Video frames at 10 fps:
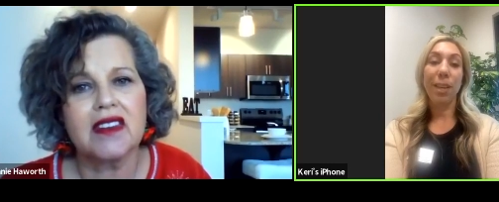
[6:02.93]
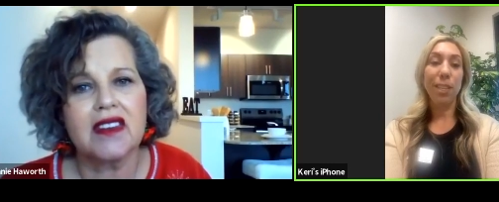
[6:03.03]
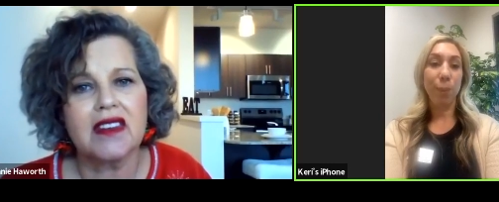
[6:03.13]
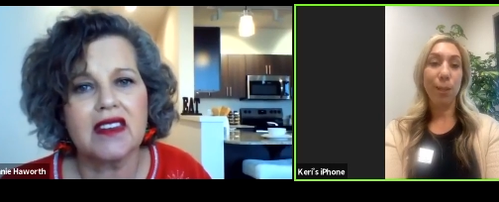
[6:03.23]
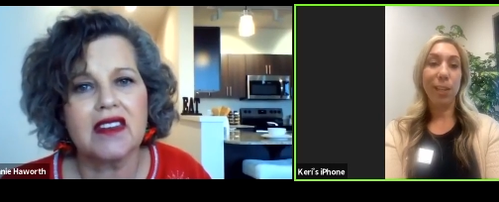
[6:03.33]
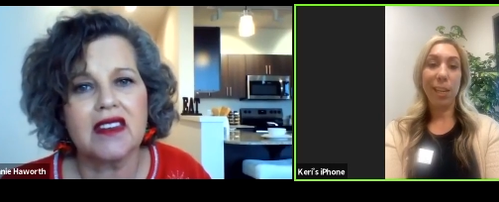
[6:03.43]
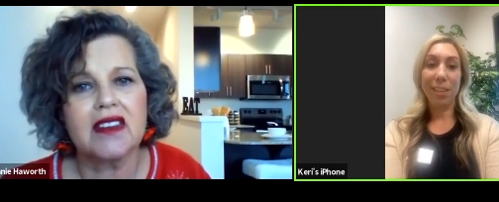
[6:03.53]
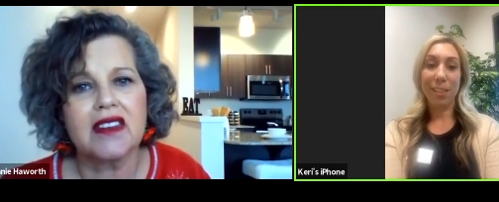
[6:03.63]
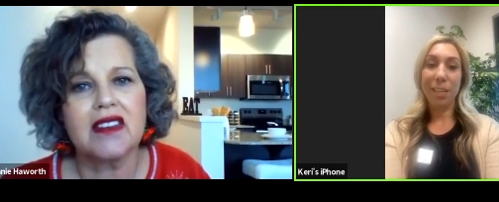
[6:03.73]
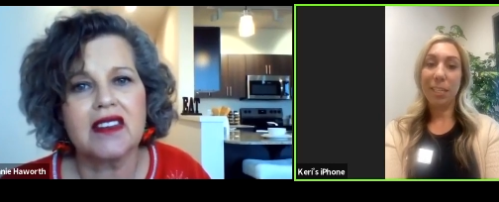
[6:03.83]
Speaker 1: things about St.
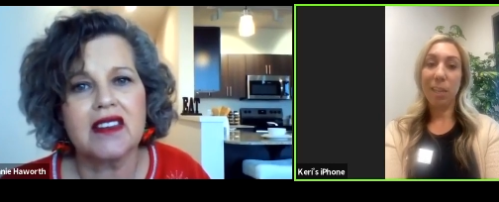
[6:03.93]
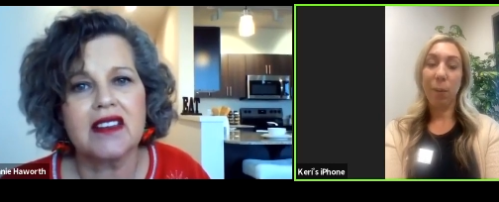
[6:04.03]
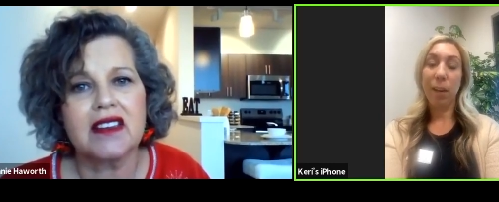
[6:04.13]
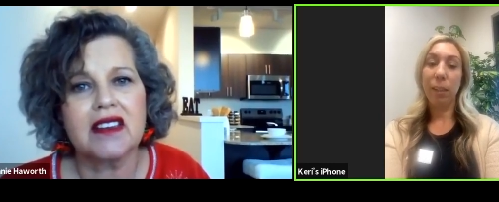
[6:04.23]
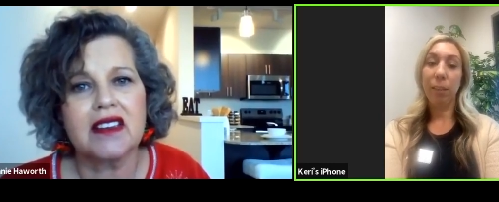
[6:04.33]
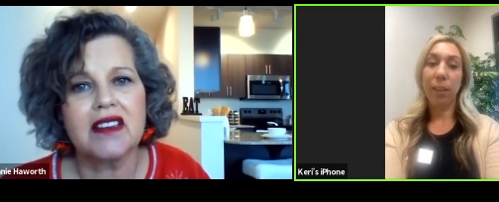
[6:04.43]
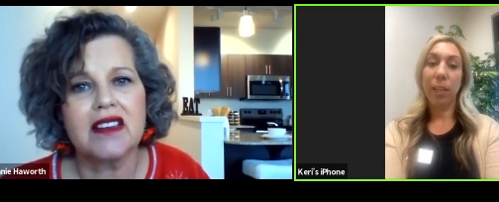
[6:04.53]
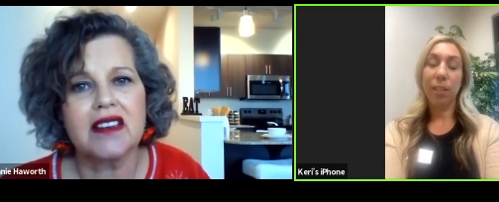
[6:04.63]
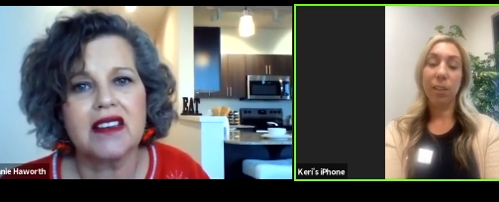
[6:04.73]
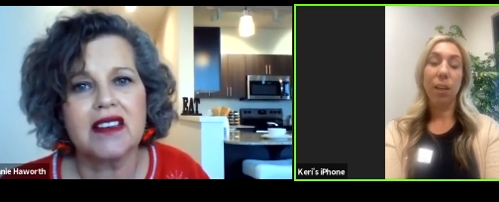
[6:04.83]
Anthony's Independent Living
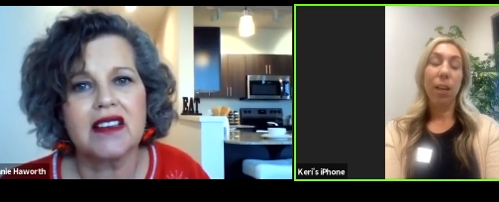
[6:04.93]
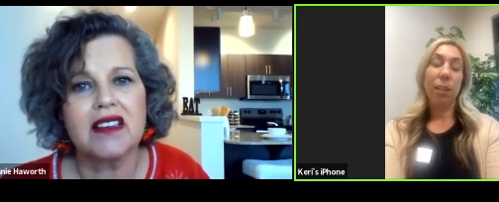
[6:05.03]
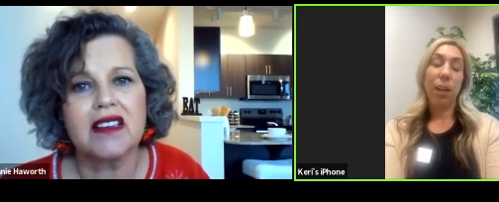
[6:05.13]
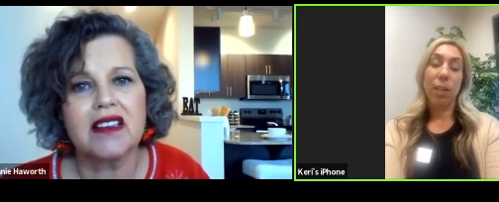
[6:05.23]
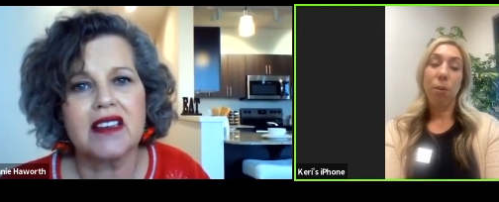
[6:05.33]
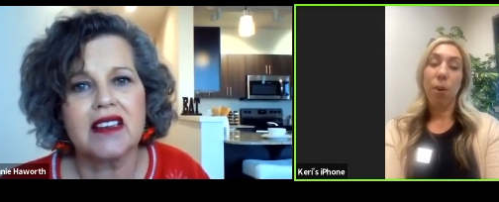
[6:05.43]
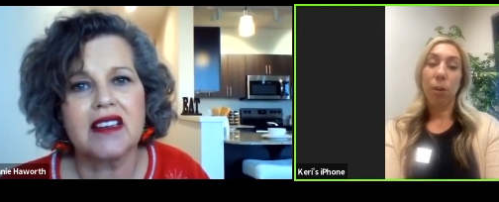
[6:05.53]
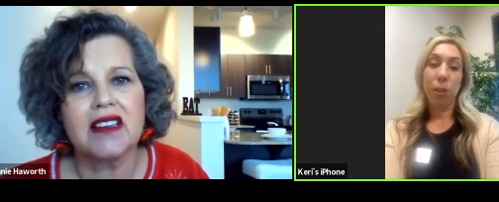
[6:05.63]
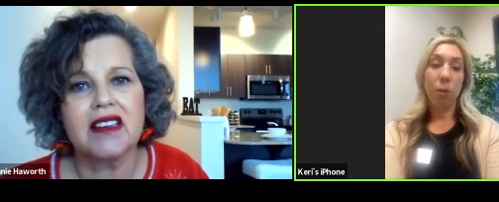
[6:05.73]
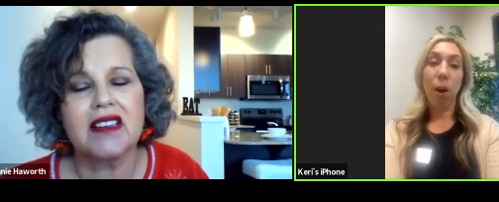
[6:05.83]
is that you all
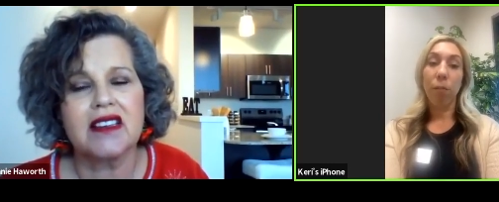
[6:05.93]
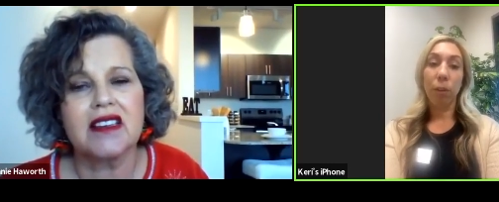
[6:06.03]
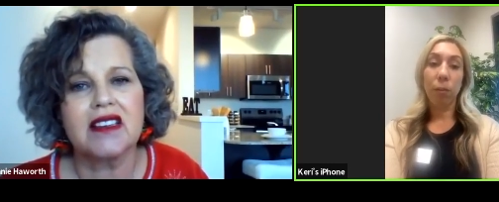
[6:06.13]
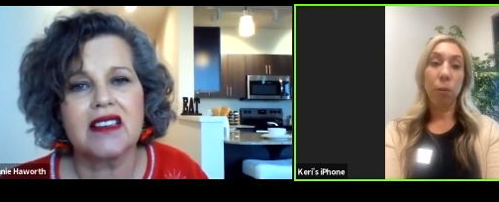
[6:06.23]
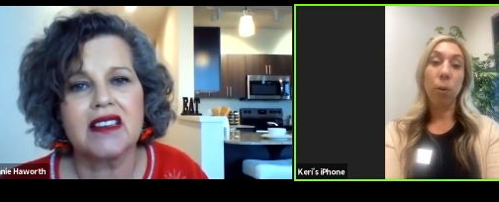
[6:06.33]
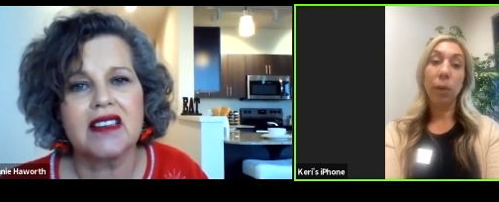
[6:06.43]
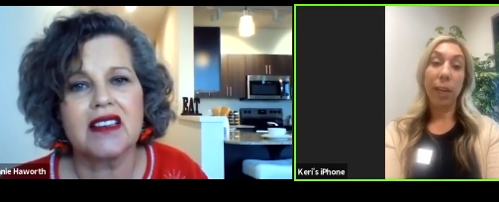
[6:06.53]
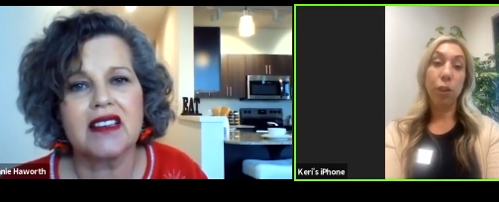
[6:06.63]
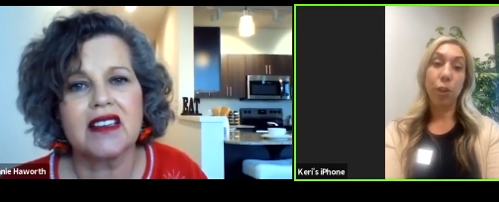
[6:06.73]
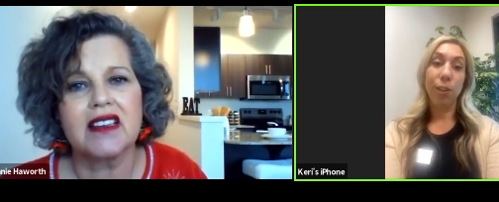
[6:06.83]
do offer full
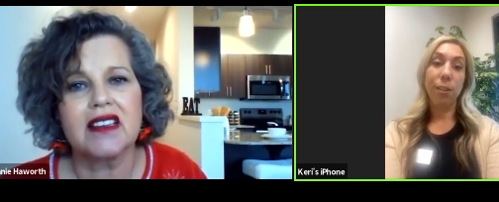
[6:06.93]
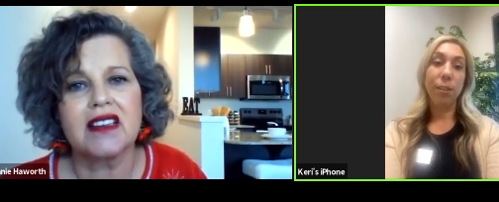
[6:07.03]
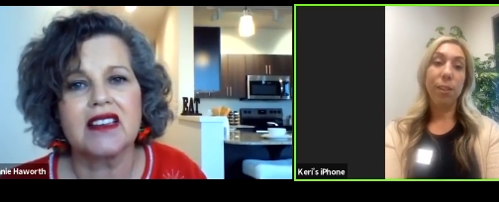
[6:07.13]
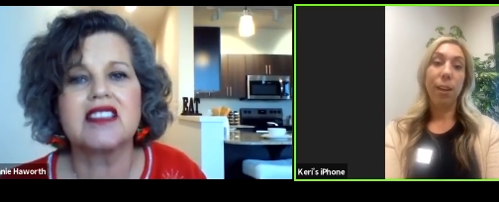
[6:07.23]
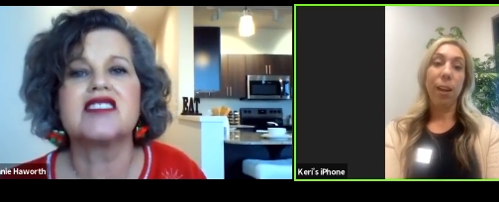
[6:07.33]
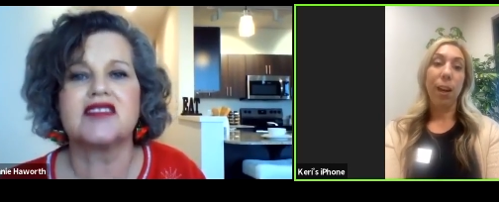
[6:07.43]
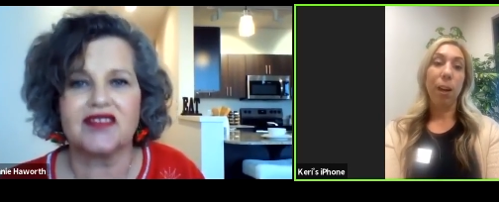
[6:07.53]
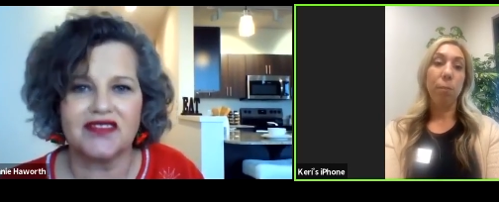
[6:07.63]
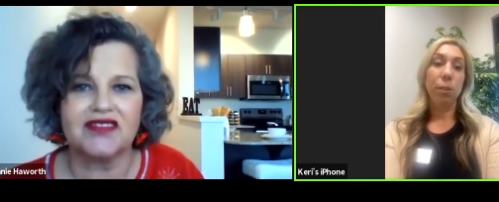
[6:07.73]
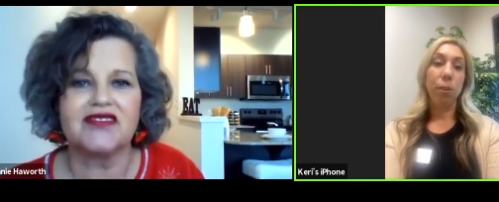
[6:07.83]
kitchens,
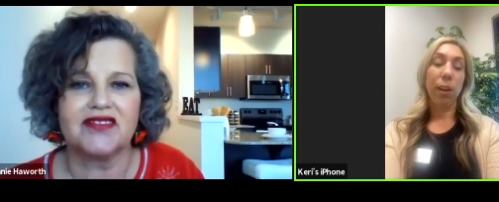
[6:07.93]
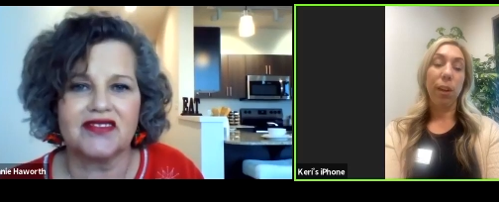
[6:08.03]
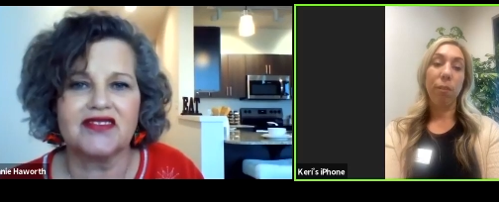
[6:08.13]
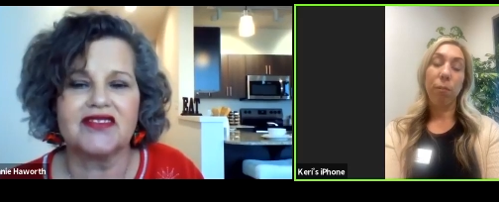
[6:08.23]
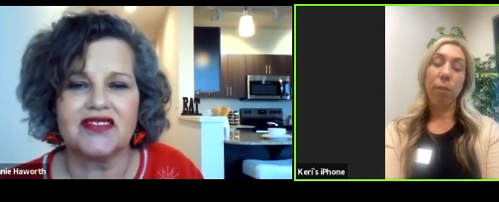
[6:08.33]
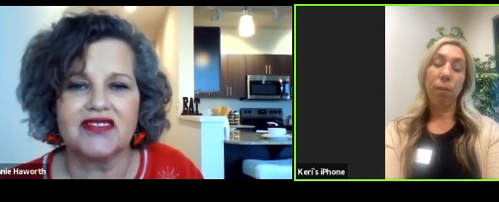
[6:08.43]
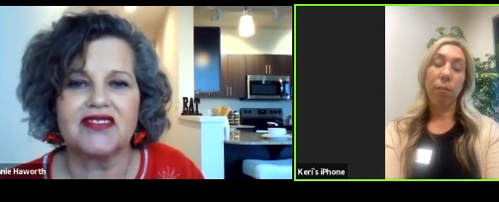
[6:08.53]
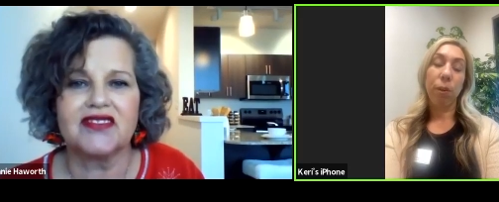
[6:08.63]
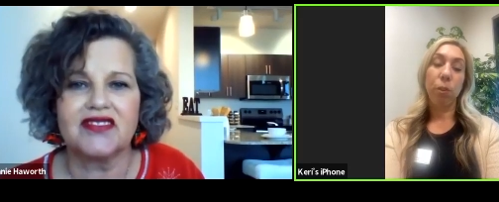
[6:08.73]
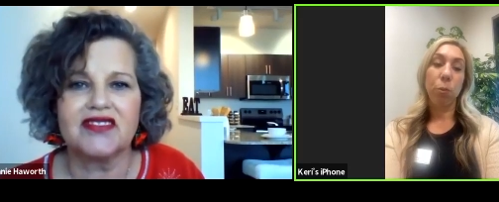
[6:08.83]
um, so that if, if
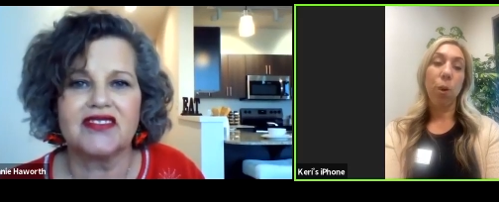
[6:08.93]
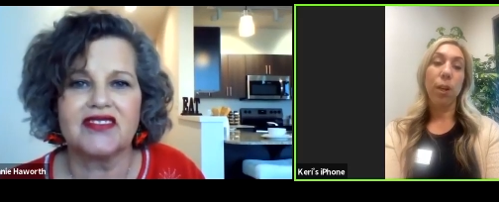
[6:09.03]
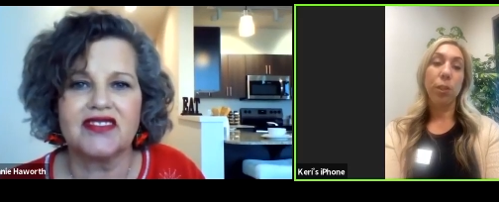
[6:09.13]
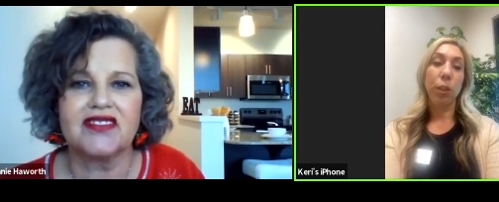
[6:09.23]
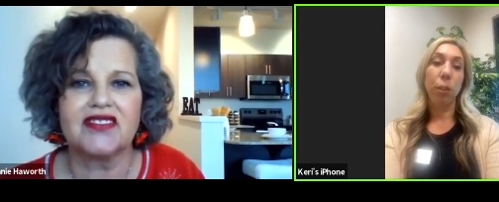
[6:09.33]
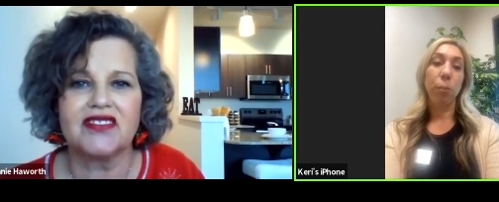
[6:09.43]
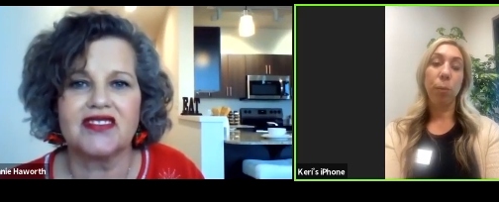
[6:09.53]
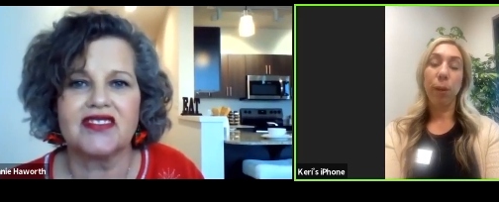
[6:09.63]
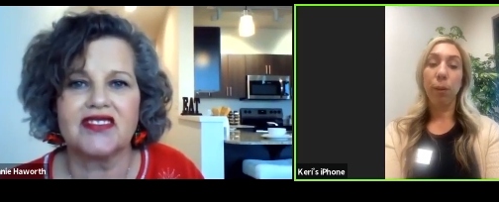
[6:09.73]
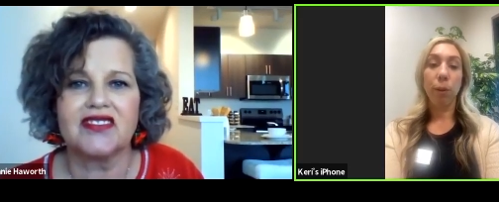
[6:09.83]
folks want to
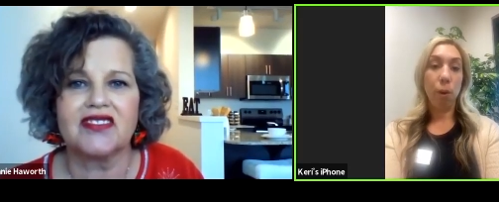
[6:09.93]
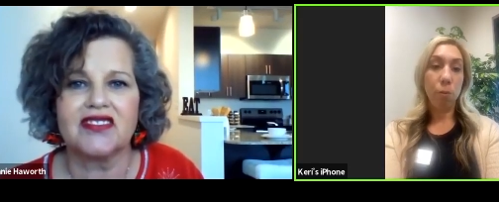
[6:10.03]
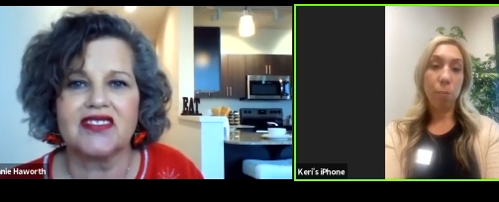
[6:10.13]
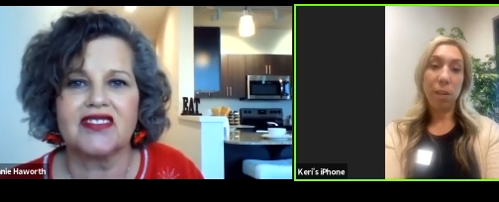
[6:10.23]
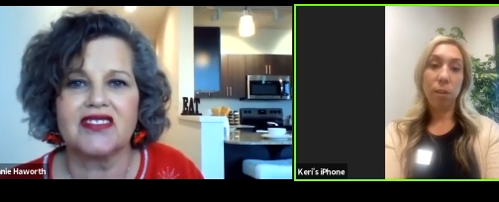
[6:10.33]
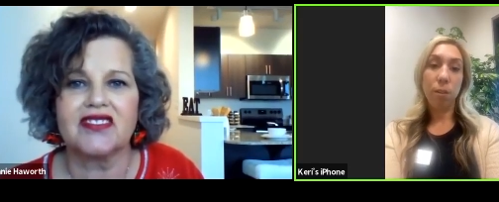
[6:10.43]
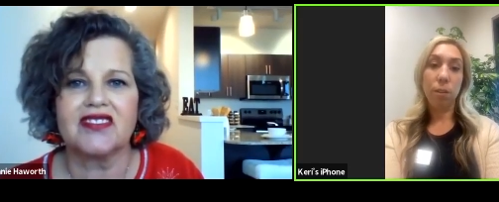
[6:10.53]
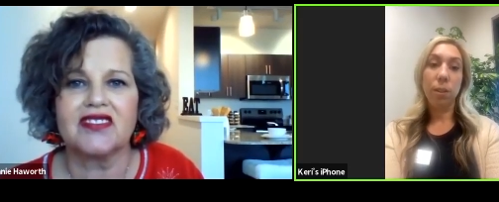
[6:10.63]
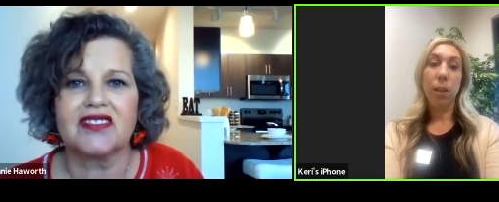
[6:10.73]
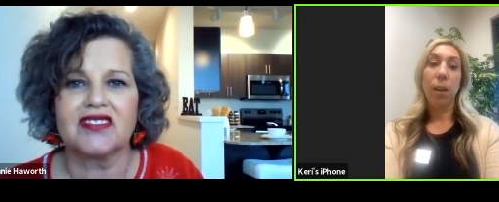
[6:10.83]
prepare their own meals,